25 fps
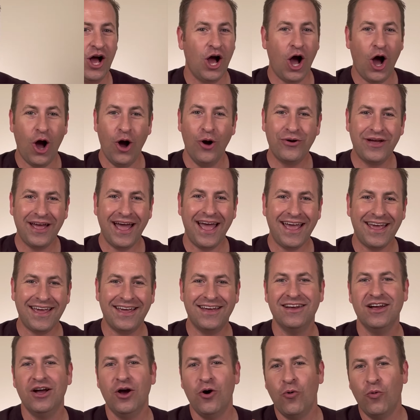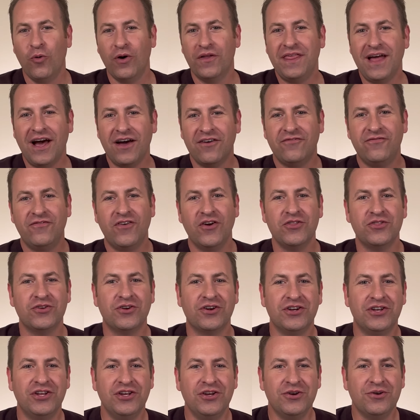Okay, without further
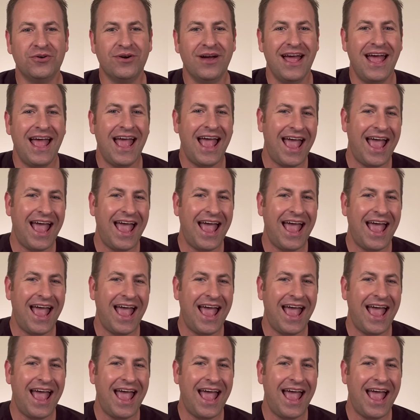ado,